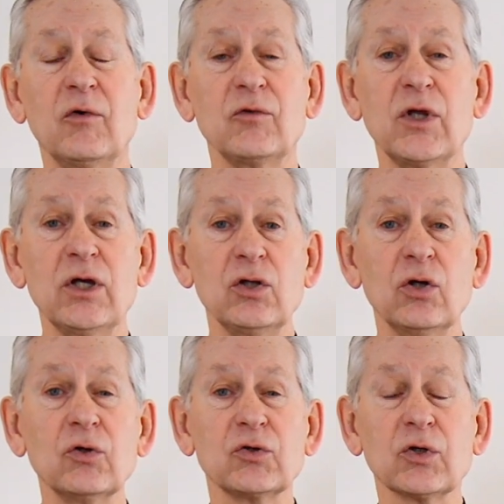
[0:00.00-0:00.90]

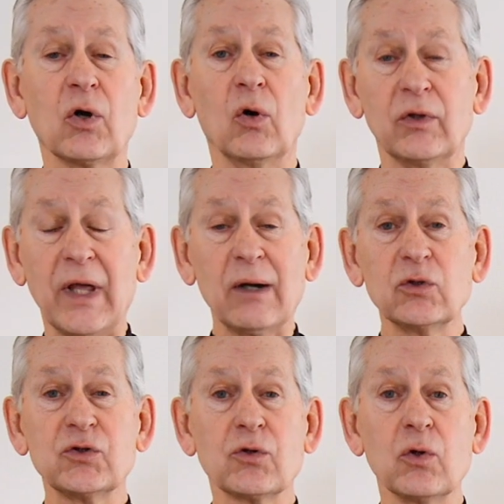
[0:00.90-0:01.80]
15 years ago,
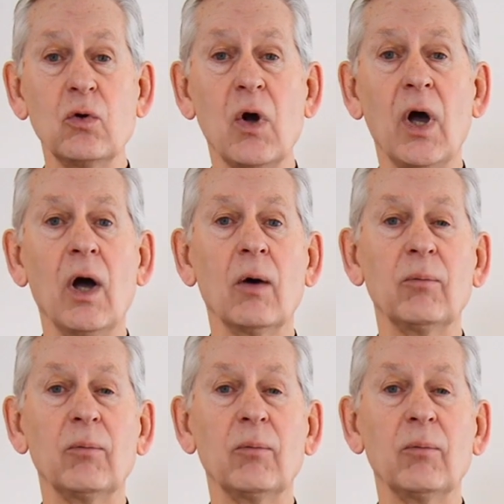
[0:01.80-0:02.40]
that was true,